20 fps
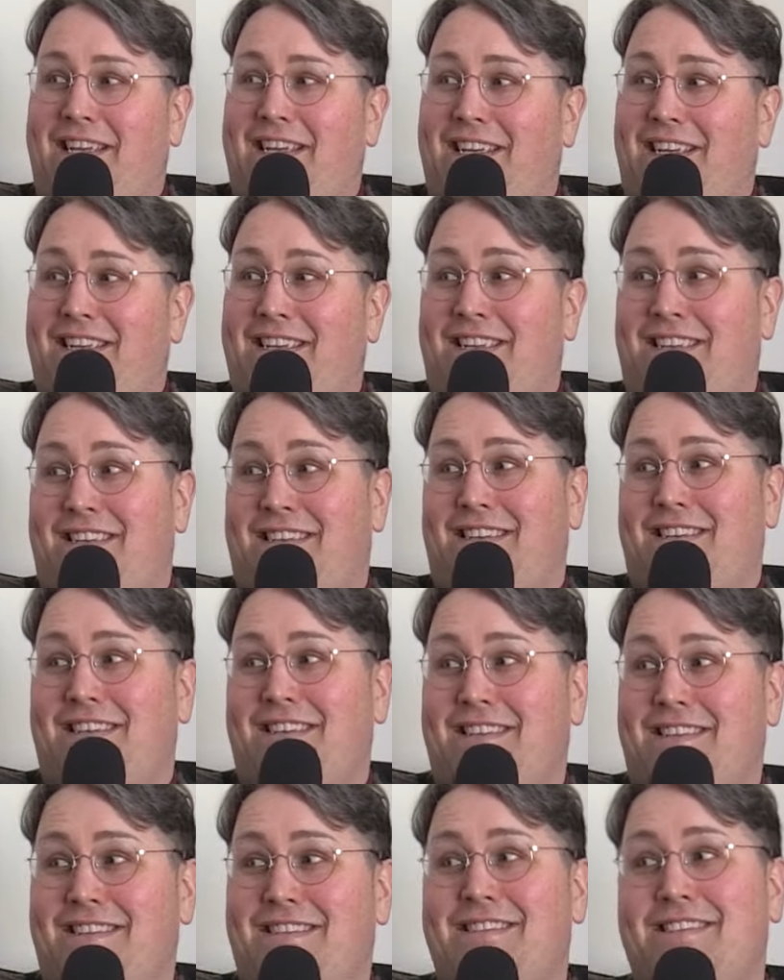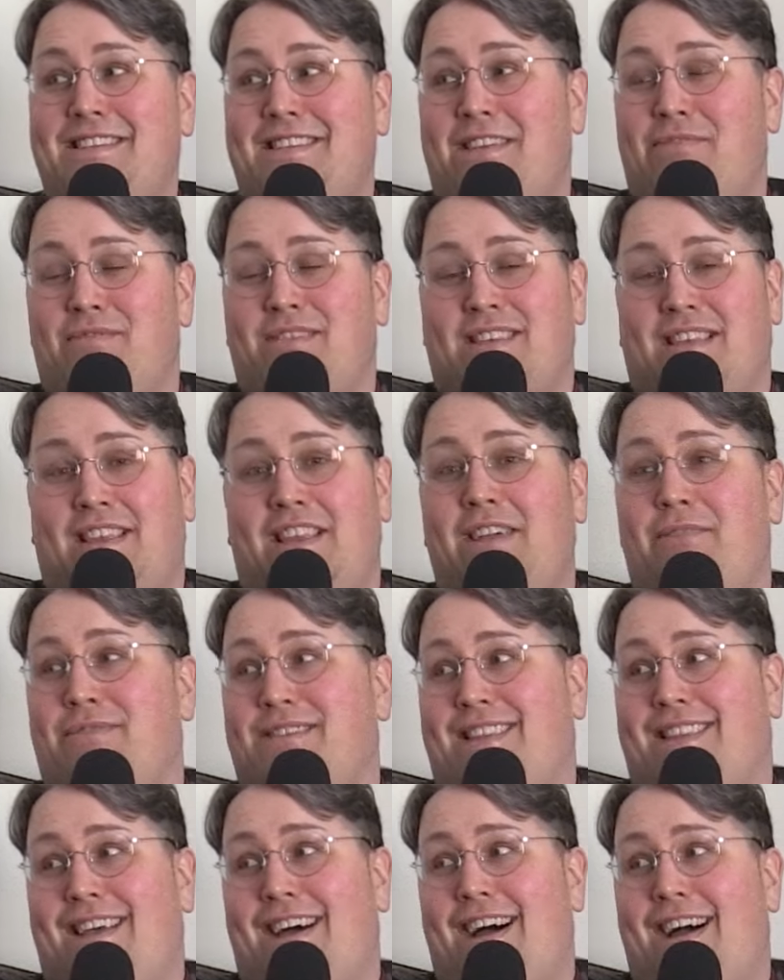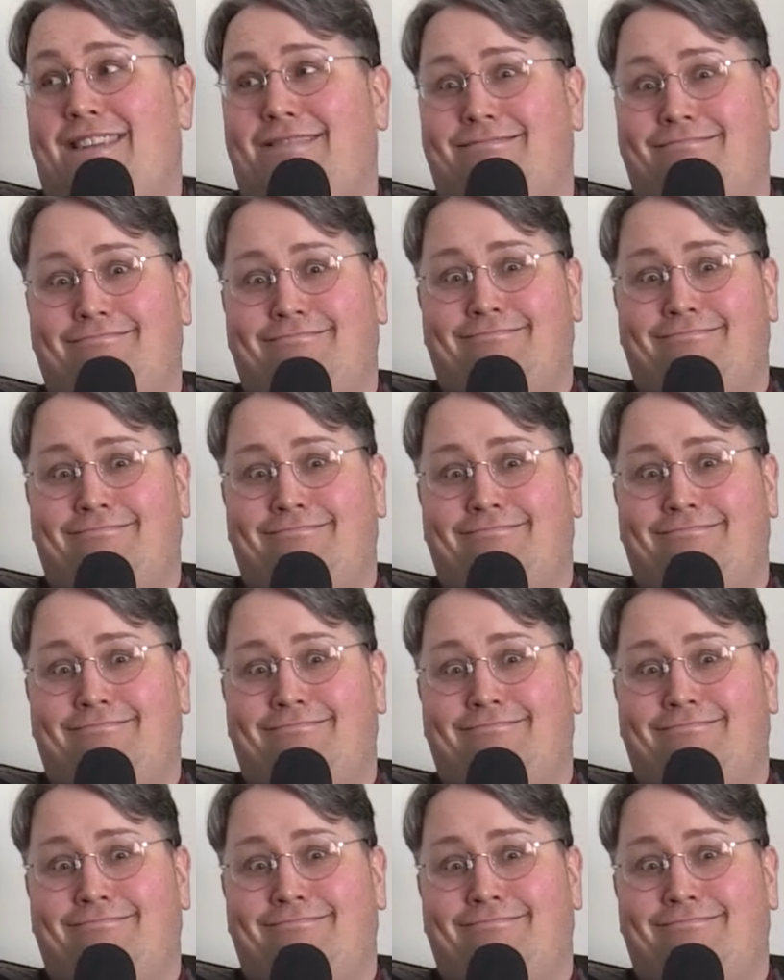It was a lot.